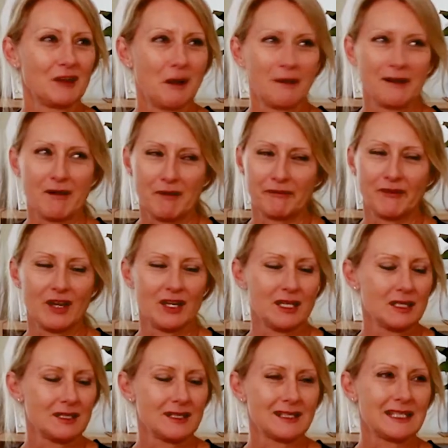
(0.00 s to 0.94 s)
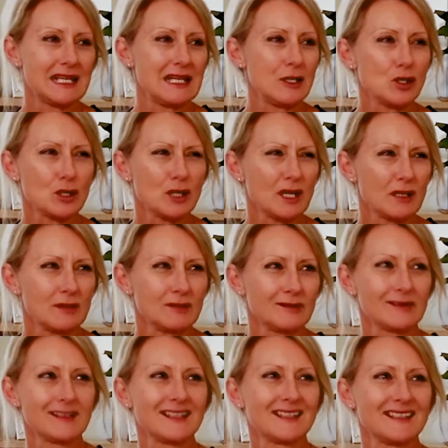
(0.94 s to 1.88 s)
around finding
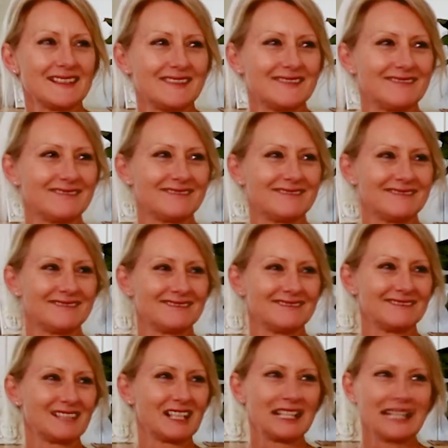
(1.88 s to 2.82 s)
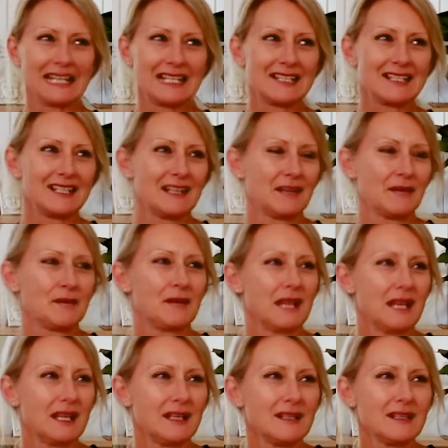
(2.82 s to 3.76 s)
seashells and collecting things.